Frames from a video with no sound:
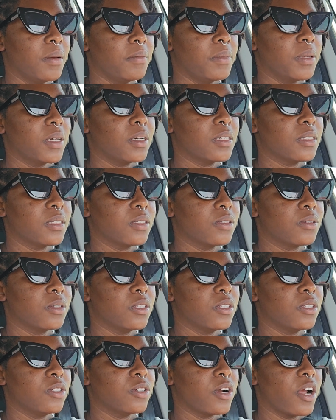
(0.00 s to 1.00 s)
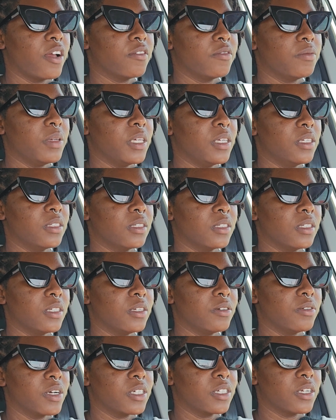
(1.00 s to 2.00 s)
because it's going to drive me into the
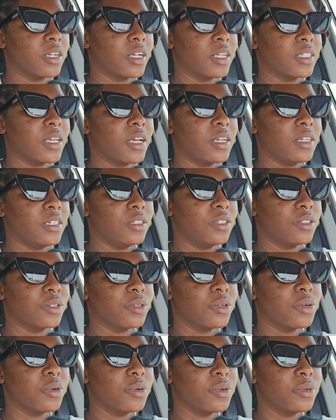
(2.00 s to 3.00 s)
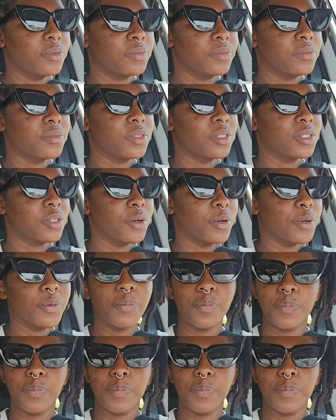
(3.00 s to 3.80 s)
direction that I need to go. So,